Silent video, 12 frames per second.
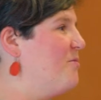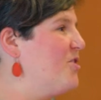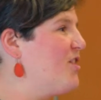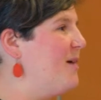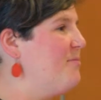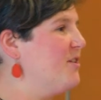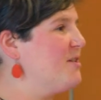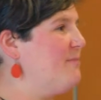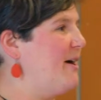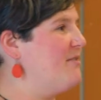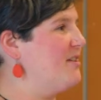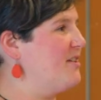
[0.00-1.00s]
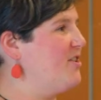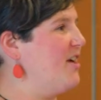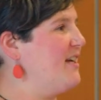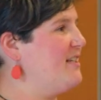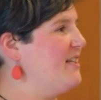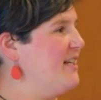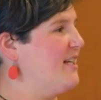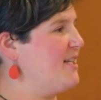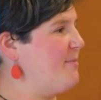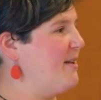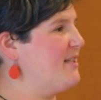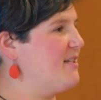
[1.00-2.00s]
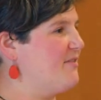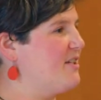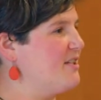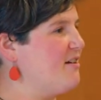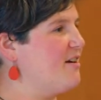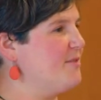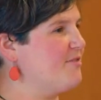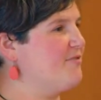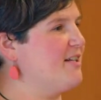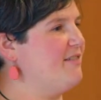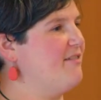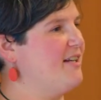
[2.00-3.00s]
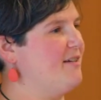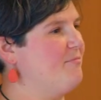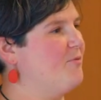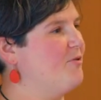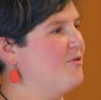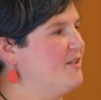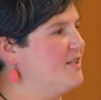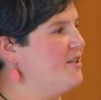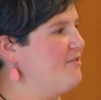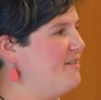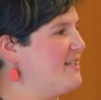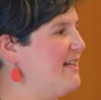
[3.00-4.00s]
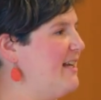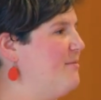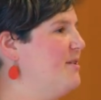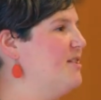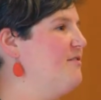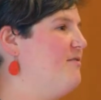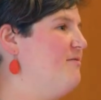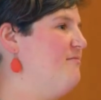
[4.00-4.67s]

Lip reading: which I'm not about to suggest is inexpensive, because time is really, really important. So there is an element of